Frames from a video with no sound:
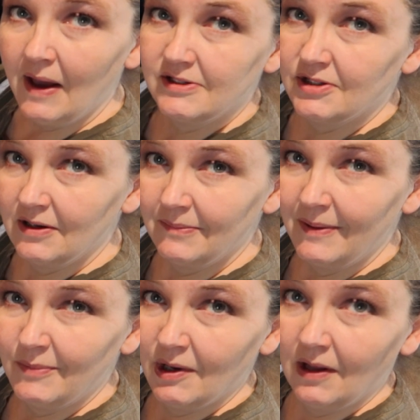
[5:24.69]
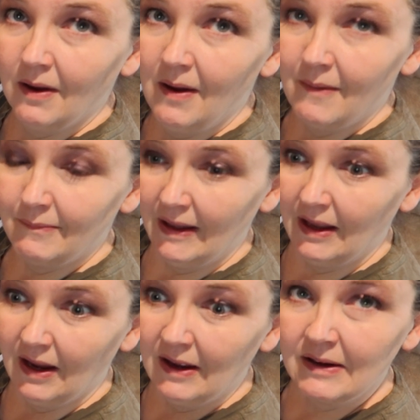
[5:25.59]
I started my morning
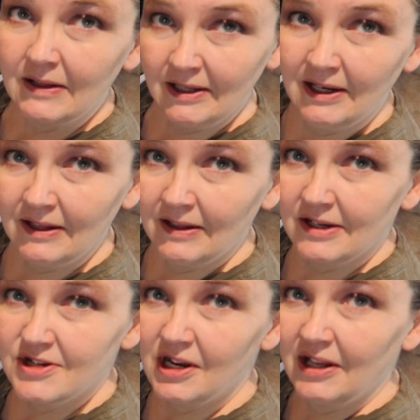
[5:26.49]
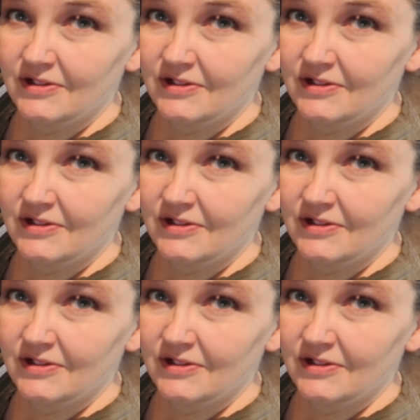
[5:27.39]
by cleaning the kitchen,